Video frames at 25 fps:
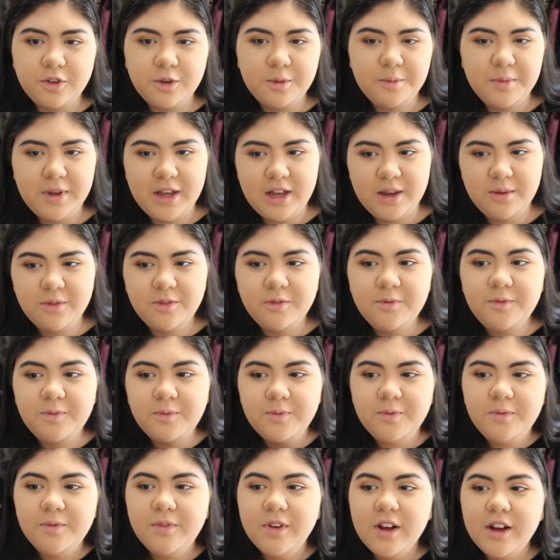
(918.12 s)
for me,
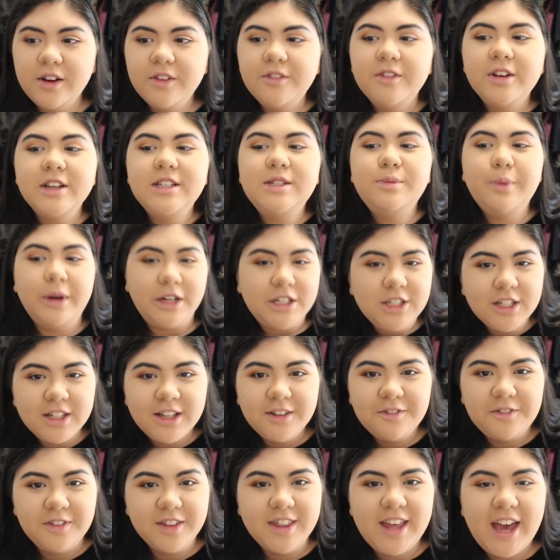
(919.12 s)

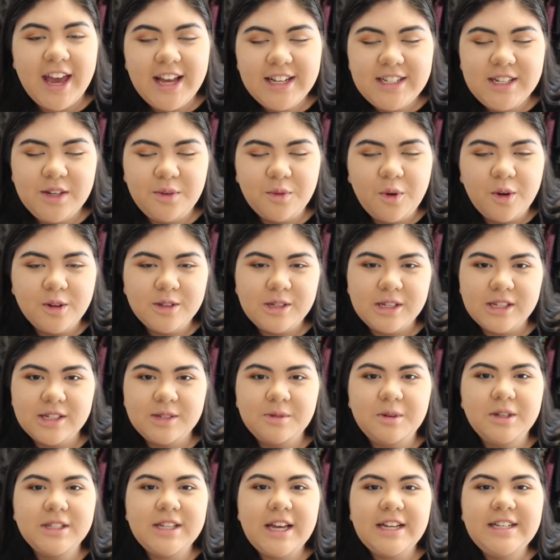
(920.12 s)
especially for the 18 roses,
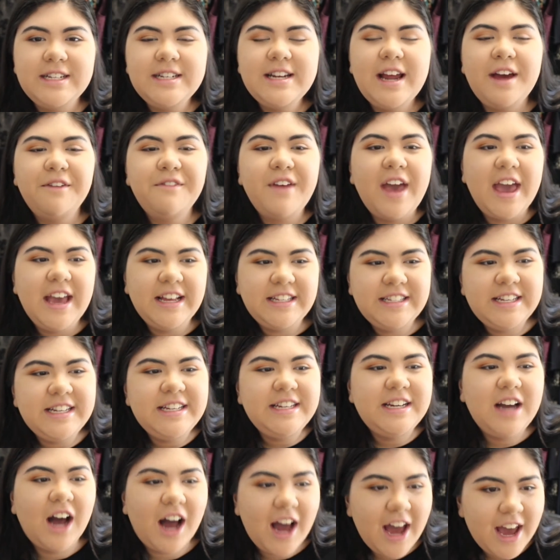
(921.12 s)
because I didn't have
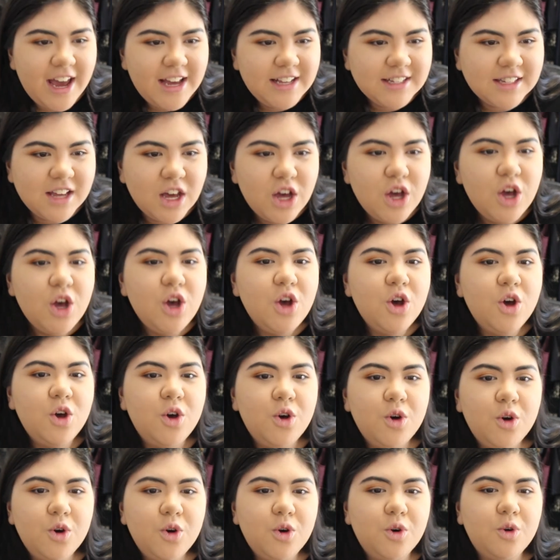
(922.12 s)
18 guys
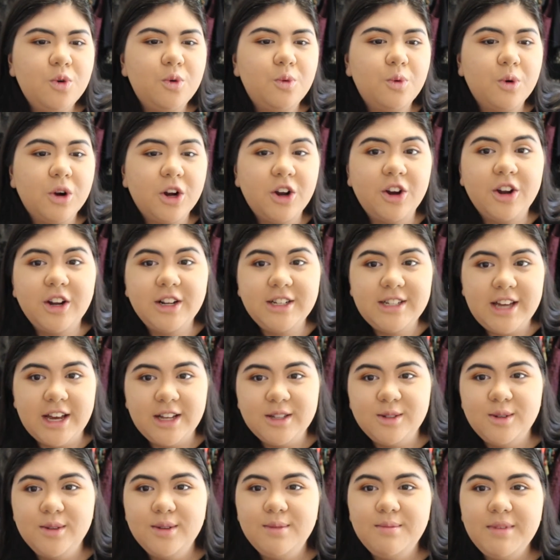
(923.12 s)
who were gonna
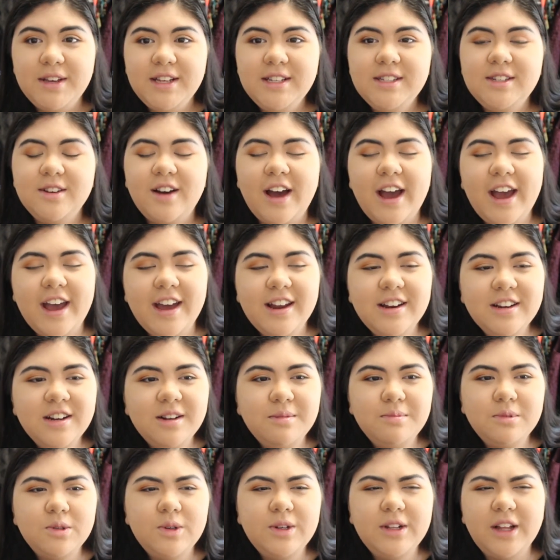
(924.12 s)
dance with me, so I ended
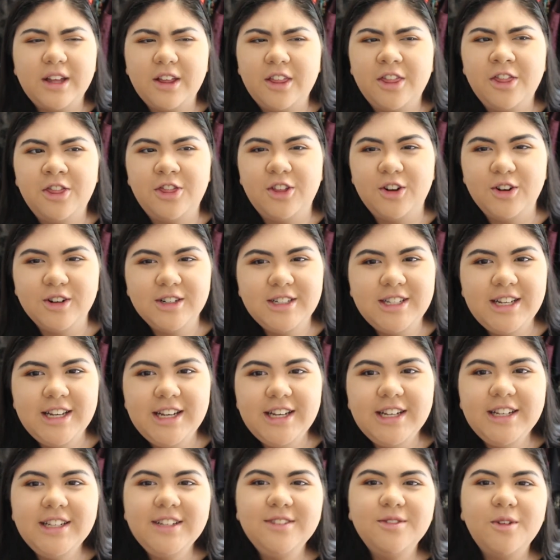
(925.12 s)
up doing like
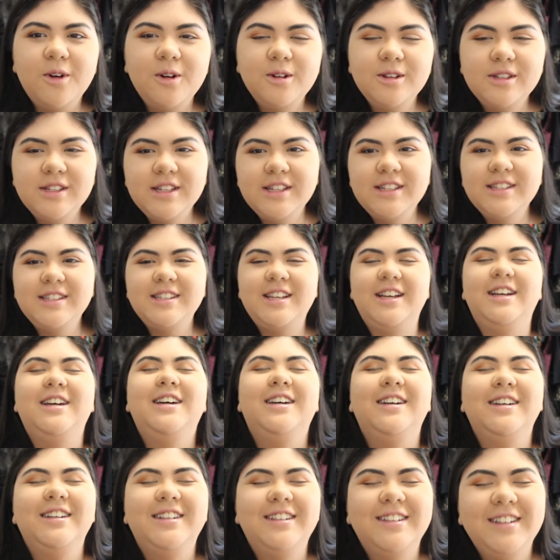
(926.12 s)
13 roses
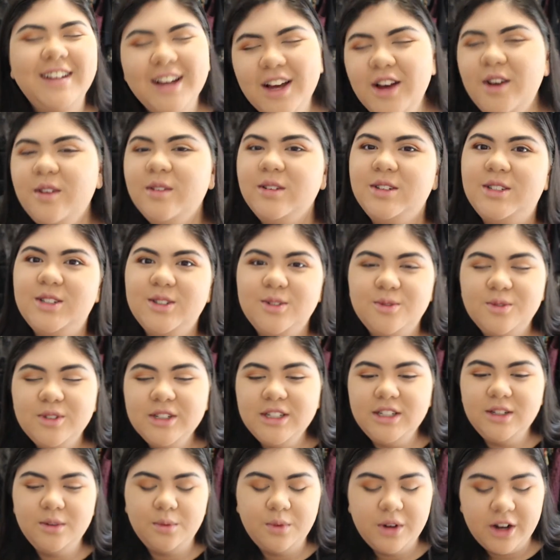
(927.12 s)
which is
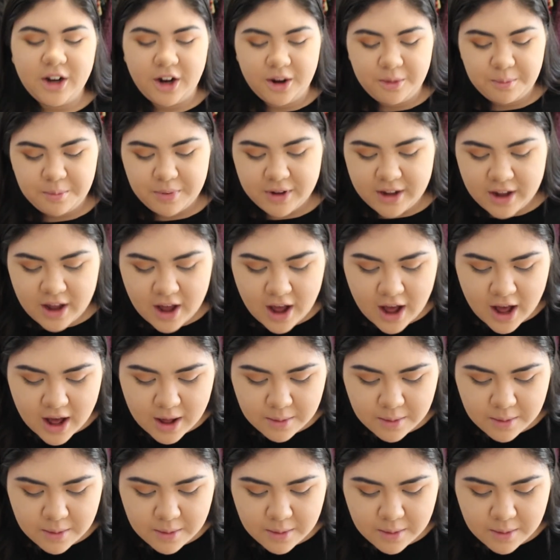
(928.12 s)
really weird. But